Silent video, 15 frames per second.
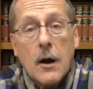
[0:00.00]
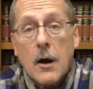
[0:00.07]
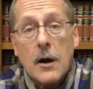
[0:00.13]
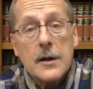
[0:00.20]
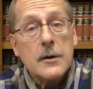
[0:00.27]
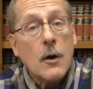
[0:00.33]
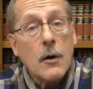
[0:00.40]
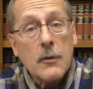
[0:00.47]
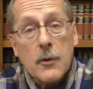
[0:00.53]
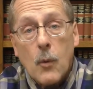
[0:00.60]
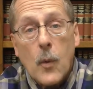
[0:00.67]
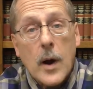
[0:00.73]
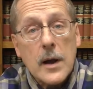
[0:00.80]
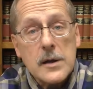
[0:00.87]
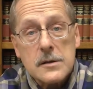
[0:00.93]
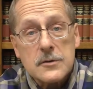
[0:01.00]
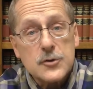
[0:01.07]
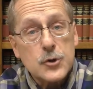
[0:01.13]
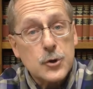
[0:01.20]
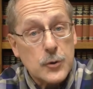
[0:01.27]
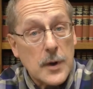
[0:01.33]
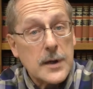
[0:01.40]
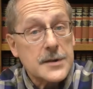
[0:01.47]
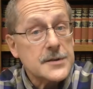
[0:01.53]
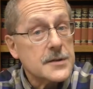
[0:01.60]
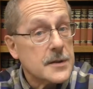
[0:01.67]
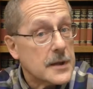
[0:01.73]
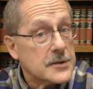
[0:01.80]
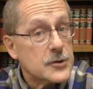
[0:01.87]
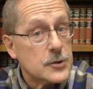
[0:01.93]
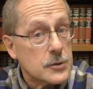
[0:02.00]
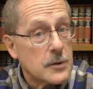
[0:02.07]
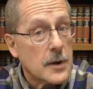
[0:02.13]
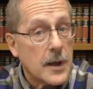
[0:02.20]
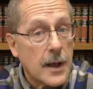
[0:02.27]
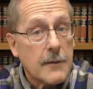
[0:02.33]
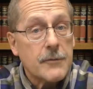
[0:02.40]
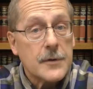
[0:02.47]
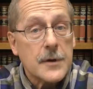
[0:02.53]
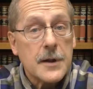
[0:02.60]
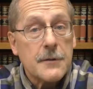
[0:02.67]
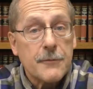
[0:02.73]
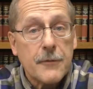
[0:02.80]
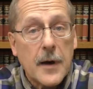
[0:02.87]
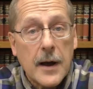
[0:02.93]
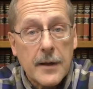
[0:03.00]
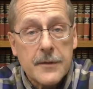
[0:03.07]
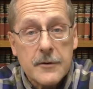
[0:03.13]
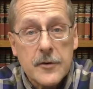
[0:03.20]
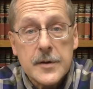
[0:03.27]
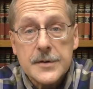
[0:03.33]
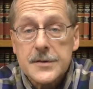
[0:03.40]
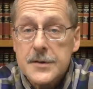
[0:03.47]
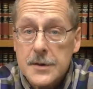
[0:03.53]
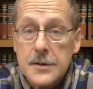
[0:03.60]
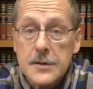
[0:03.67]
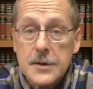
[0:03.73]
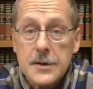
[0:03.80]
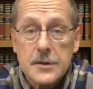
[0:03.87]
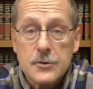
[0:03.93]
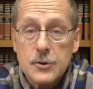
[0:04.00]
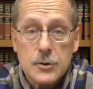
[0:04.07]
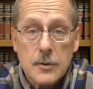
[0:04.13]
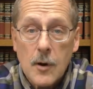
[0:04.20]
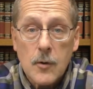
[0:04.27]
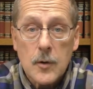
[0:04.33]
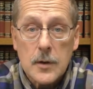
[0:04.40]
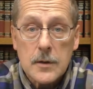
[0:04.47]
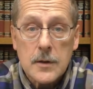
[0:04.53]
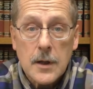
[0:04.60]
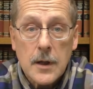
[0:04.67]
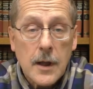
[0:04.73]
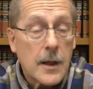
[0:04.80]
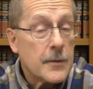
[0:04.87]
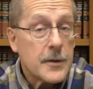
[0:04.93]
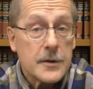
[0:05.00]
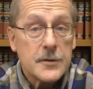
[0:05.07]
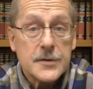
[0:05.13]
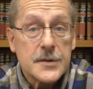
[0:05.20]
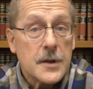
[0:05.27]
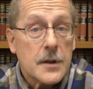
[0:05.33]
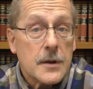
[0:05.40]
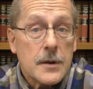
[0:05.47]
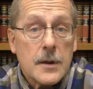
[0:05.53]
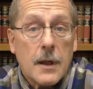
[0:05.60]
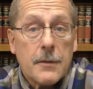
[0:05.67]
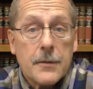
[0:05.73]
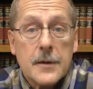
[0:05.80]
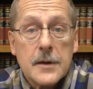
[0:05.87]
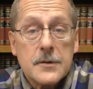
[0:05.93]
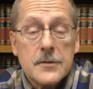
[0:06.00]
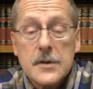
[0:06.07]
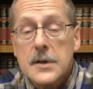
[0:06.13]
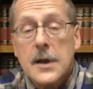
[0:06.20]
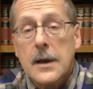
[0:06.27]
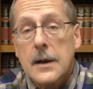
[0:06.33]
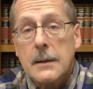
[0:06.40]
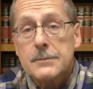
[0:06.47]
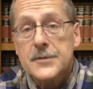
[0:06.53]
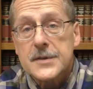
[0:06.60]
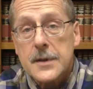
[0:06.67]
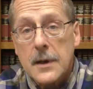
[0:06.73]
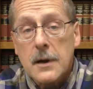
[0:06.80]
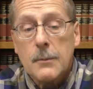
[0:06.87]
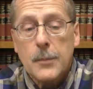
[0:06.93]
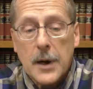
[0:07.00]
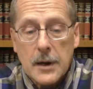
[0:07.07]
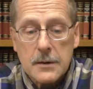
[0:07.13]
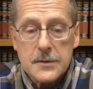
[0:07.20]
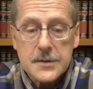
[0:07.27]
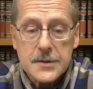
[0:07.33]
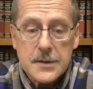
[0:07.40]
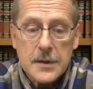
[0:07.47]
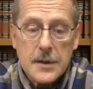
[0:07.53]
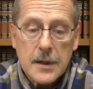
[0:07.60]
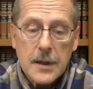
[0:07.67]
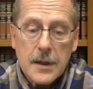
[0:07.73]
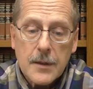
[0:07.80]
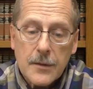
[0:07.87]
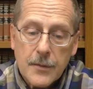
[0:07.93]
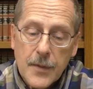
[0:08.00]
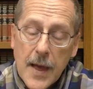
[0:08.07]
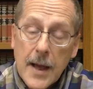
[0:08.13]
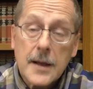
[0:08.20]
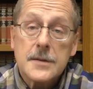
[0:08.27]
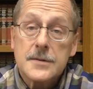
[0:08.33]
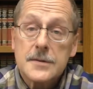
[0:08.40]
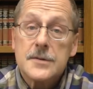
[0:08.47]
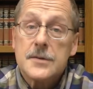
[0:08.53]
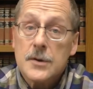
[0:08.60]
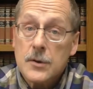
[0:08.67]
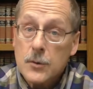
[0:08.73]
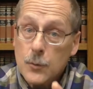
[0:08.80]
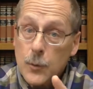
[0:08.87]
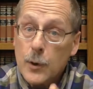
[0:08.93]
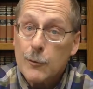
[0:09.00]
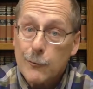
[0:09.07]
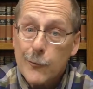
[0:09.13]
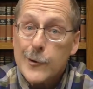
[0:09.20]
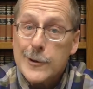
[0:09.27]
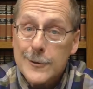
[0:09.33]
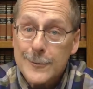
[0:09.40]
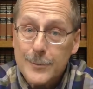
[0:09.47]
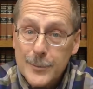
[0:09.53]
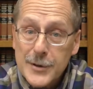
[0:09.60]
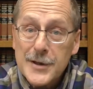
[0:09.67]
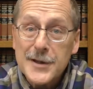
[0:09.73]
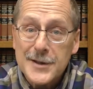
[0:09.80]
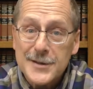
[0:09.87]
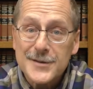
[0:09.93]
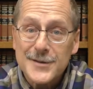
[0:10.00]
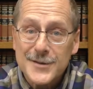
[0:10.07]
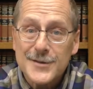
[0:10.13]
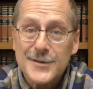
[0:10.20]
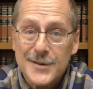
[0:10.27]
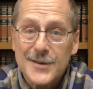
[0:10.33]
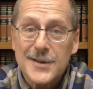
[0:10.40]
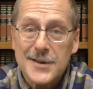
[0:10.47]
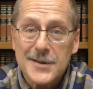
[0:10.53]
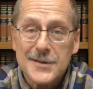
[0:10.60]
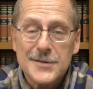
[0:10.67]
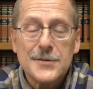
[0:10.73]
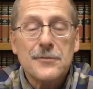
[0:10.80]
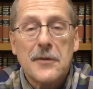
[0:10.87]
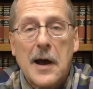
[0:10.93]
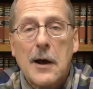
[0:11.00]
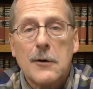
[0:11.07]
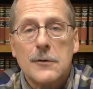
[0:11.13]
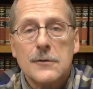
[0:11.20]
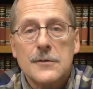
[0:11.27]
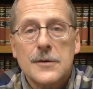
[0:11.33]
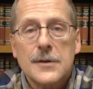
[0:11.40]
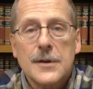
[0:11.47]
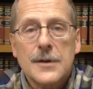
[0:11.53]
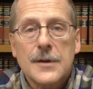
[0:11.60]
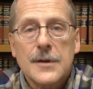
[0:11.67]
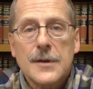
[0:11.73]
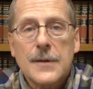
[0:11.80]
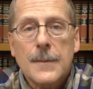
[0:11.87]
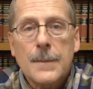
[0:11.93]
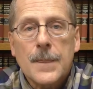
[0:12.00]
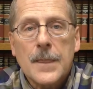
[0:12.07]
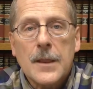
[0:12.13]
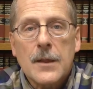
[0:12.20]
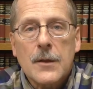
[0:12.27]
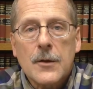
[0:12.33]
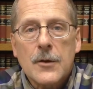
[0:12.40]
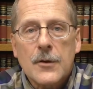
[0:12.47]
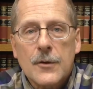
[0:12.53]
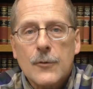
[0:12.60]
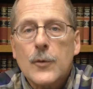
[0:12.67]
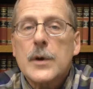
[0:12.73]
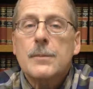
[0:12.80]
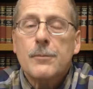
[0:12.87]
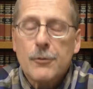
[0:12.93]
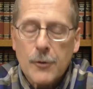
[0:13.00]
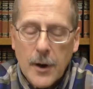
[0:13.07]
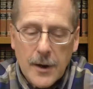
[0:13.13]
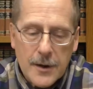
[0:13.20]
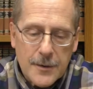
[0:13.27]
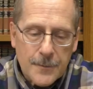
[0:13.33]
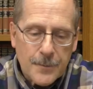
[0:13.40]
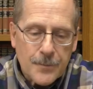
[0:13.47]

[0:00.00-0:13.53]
And all the while, trust that your Heavenly Father is in control. There's nothing to get upset about. That's where real peace is found. We pray.